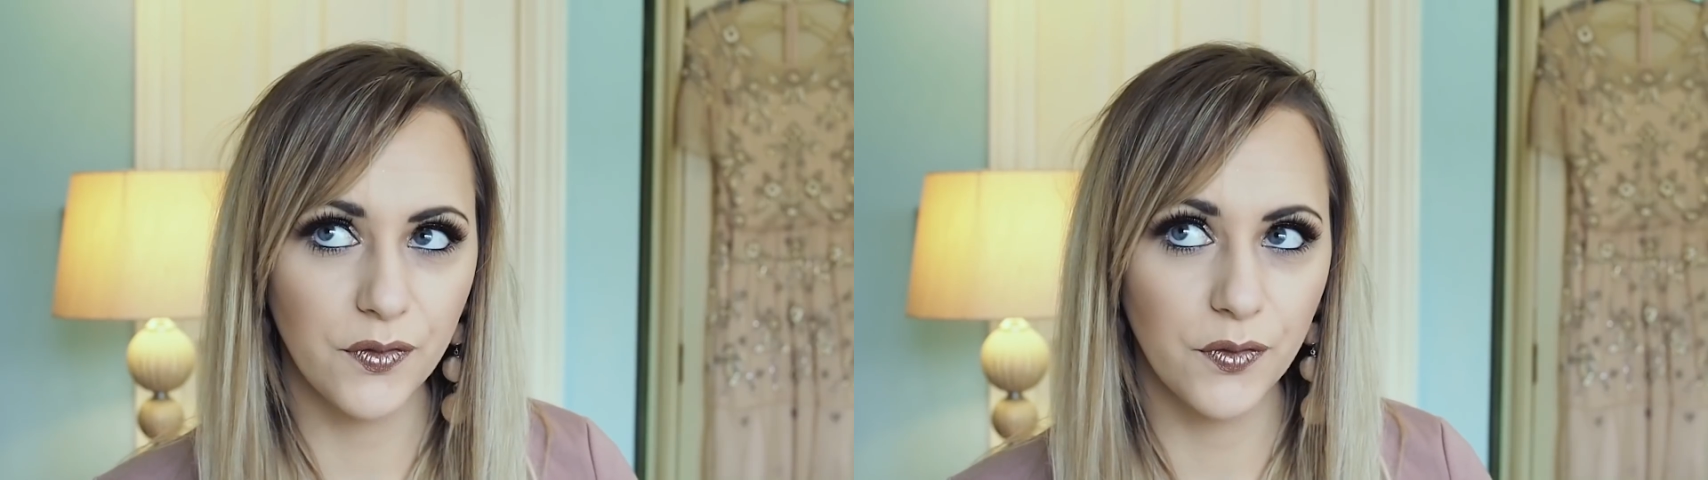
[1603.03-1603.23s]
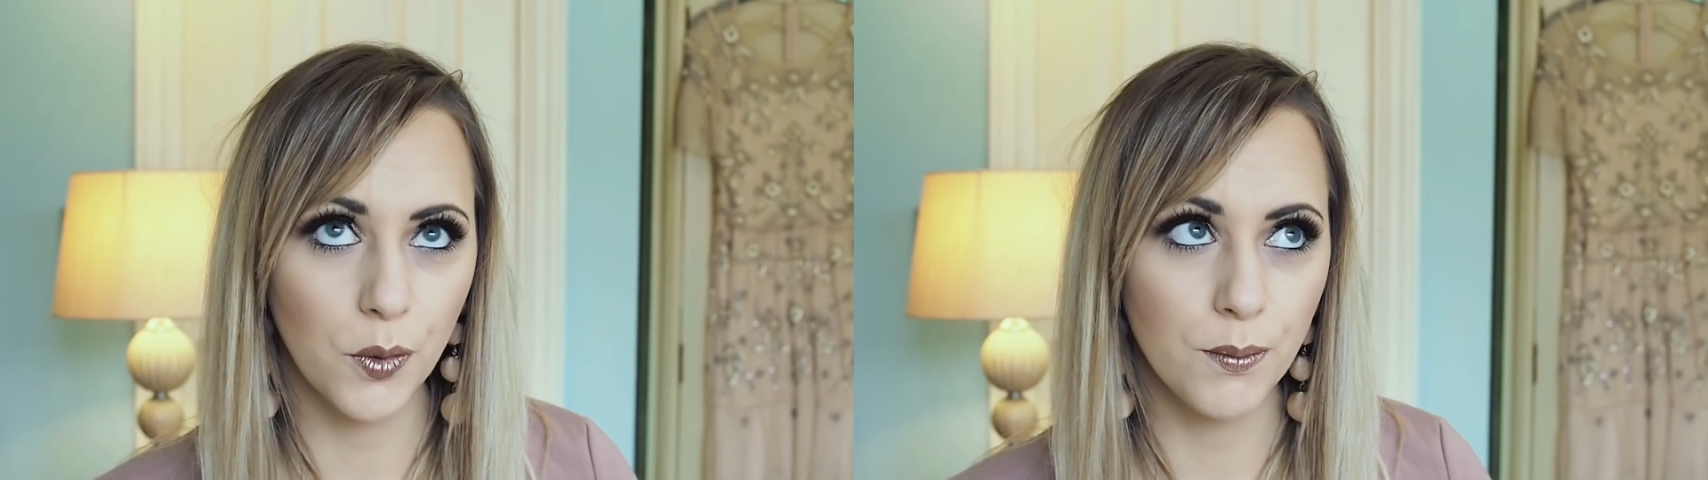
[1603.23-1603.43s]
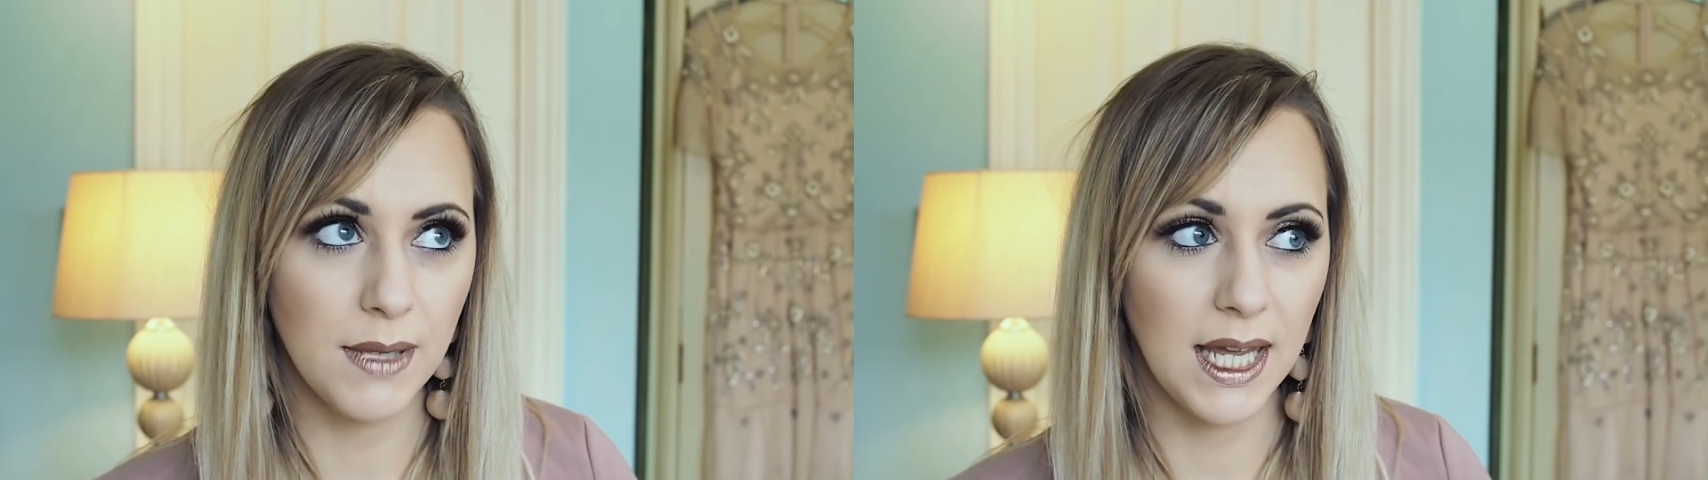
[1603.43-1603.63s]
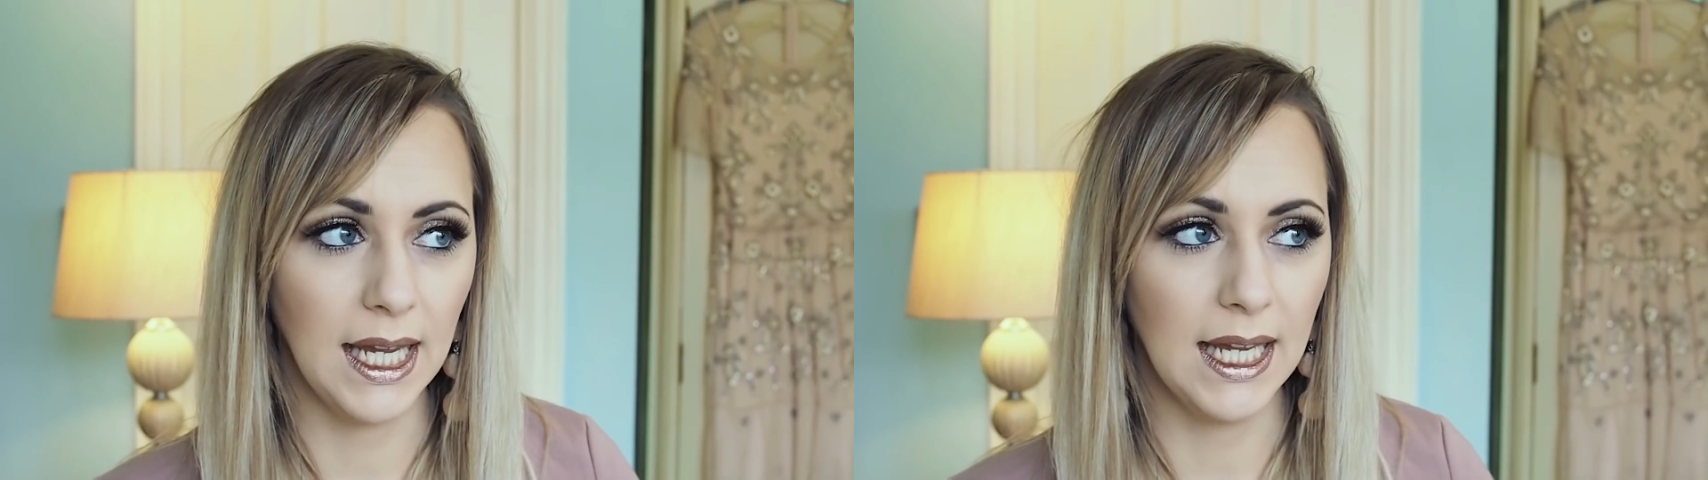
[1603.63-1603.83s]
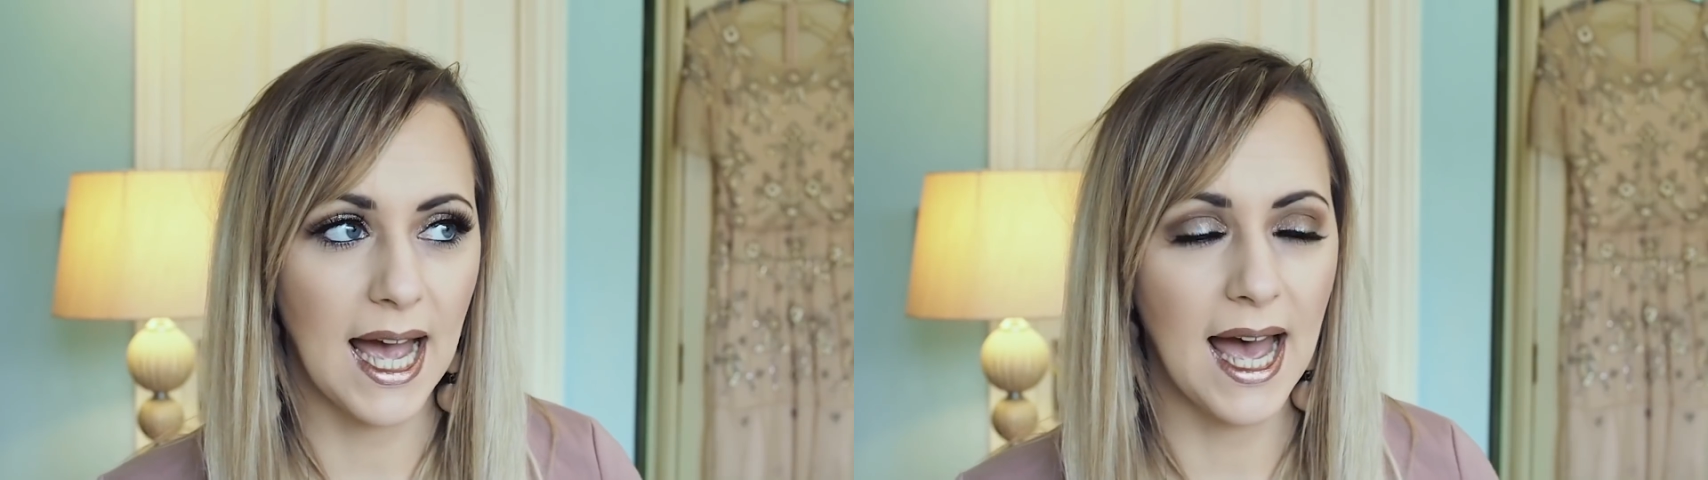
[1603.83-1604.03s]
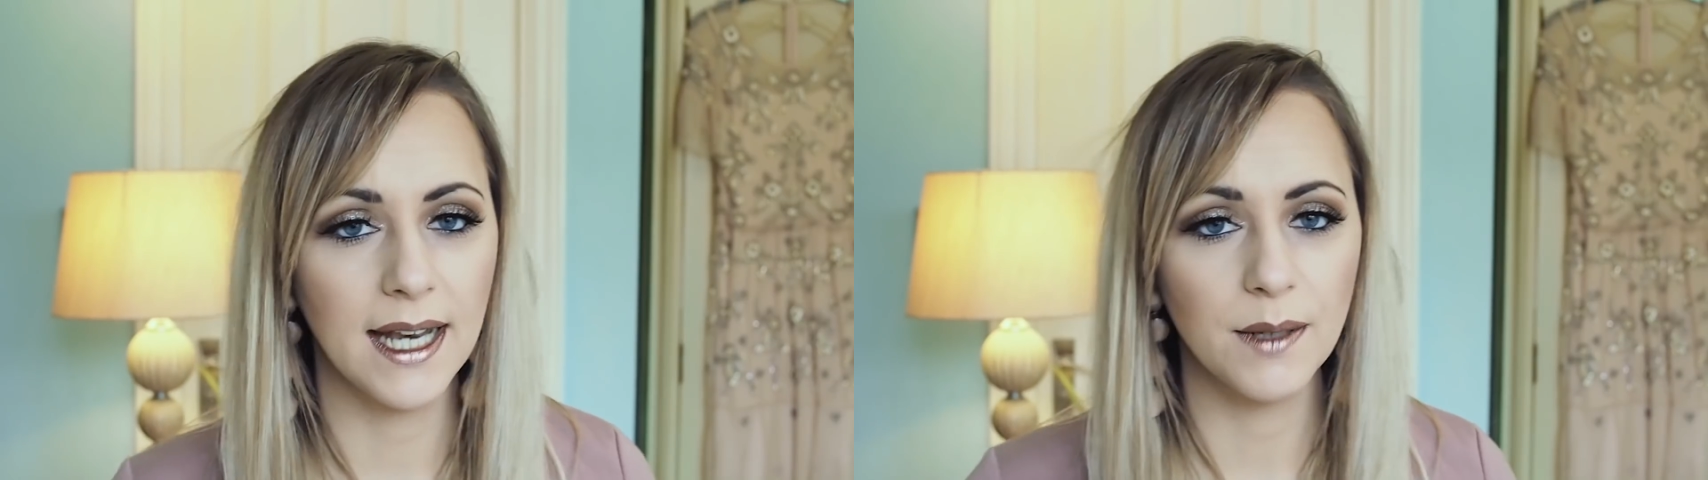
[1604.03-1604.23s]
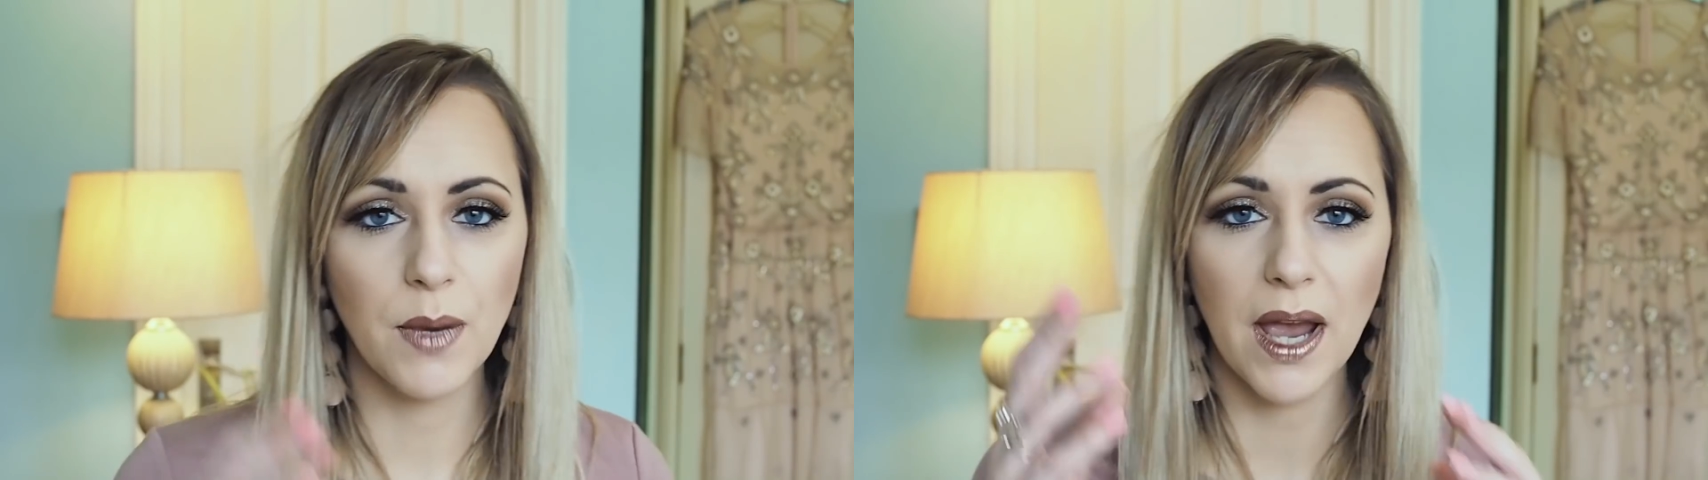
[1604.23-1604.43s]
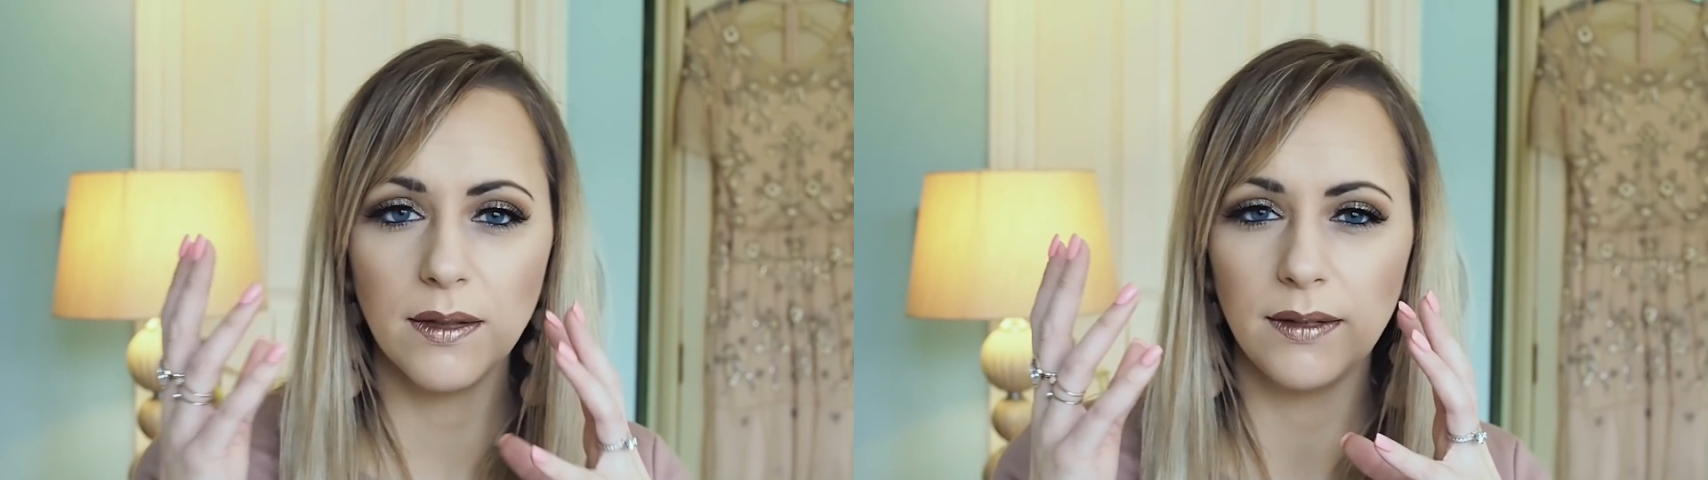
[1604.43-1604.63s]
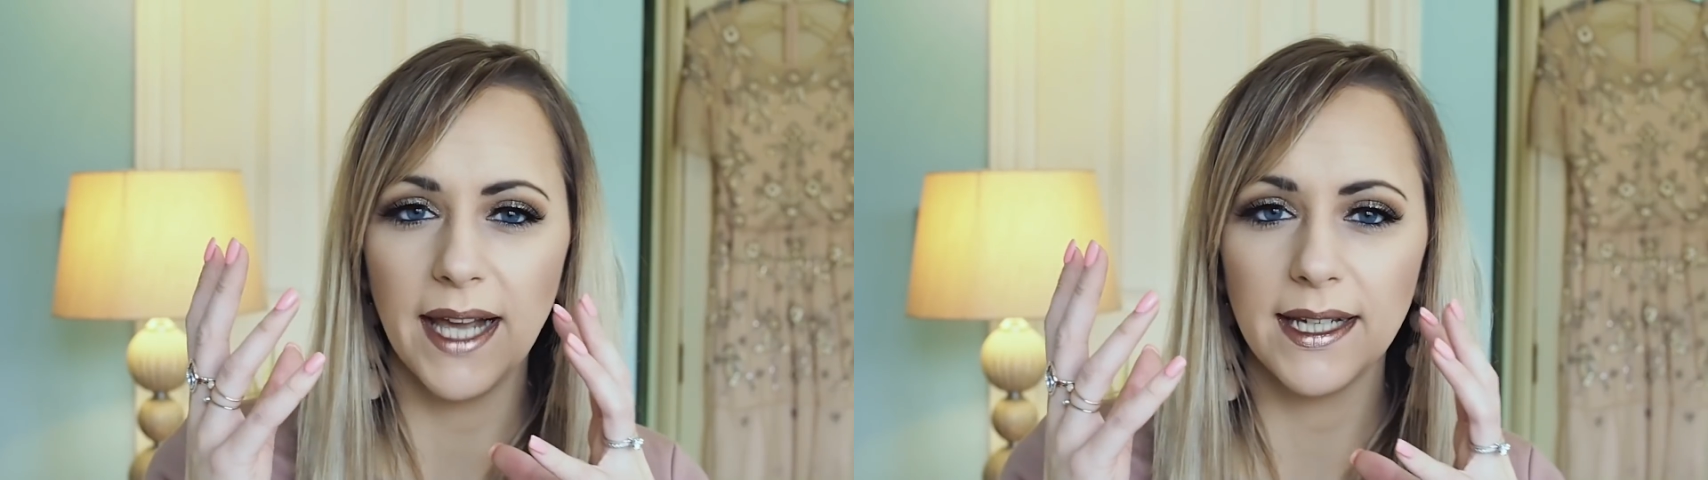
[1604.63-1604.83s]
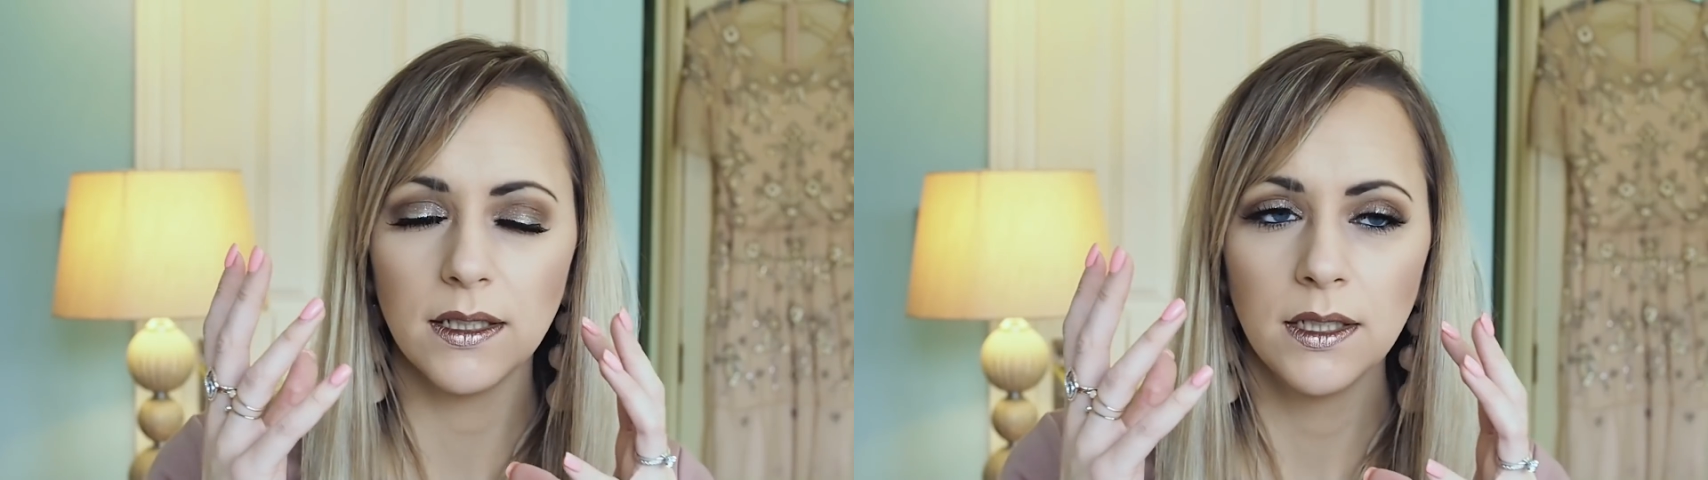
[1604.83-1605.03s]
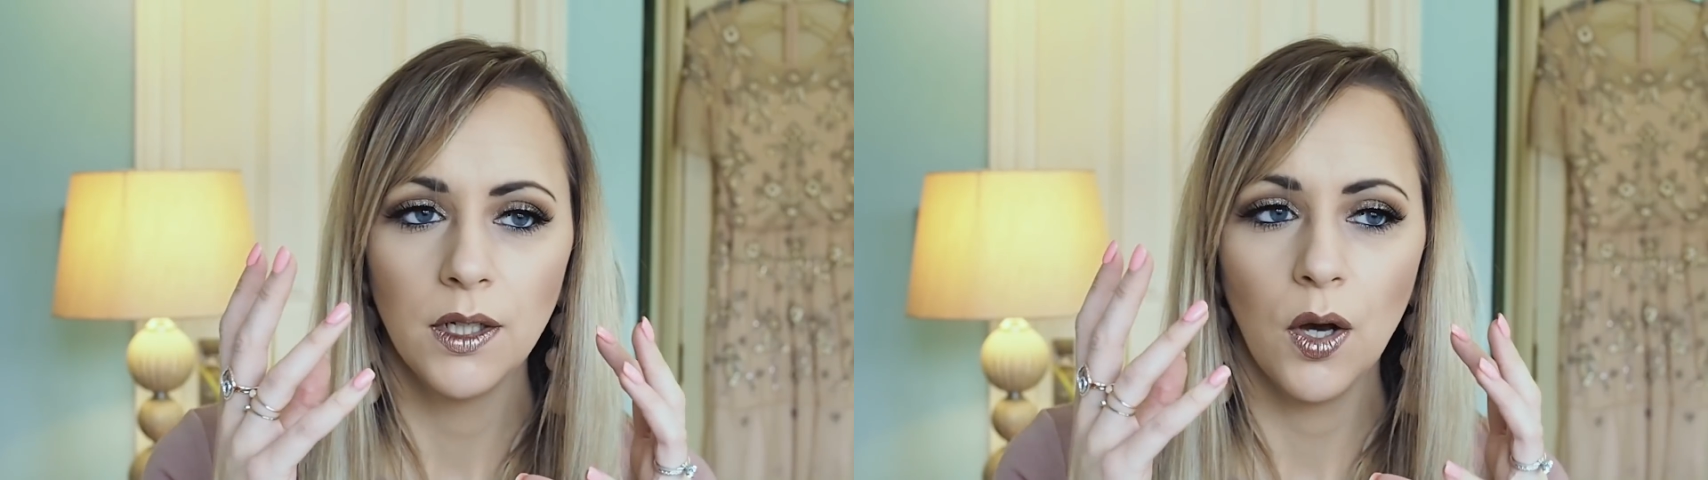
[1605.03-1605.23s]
for me and my like